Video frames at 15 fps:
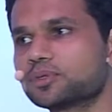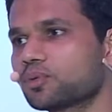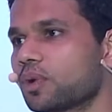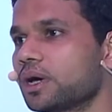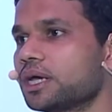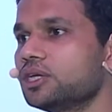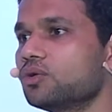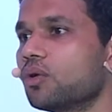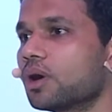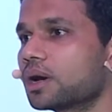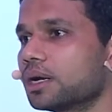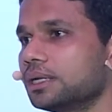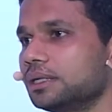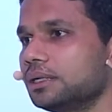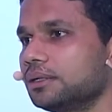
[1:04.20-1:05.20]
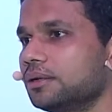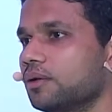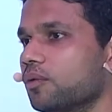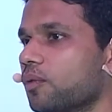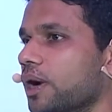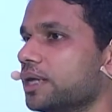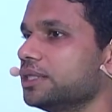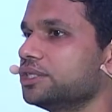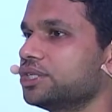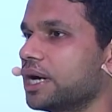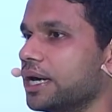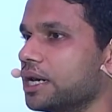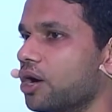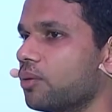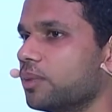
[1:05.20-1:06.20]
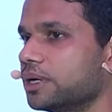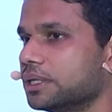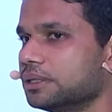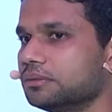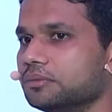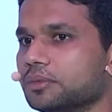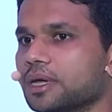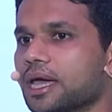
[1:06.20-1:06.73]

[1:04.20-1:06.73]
via URL, via the Try Now button,